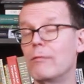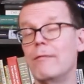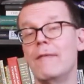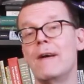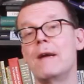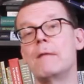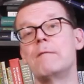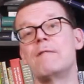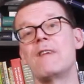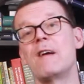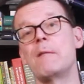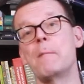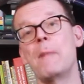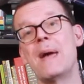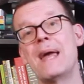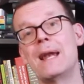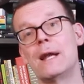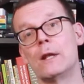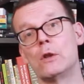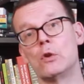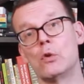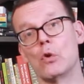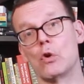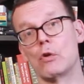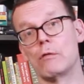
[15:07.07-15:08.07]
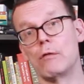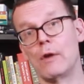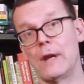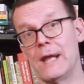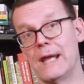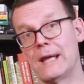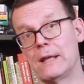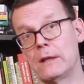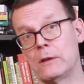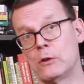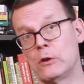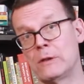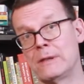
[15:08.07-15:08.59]
They mainly look
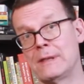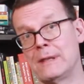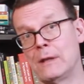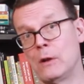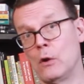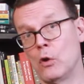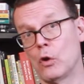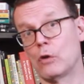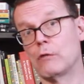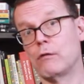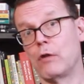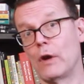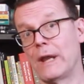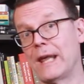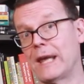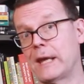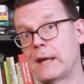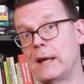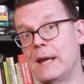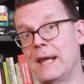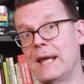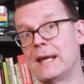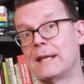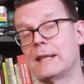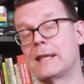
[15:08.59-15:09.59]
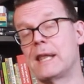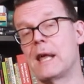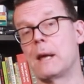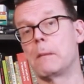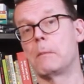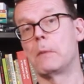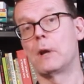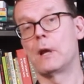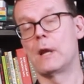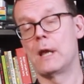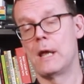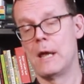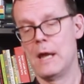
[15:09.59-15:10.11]
for league
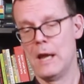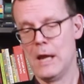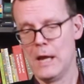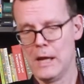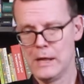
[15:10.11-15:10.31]
table.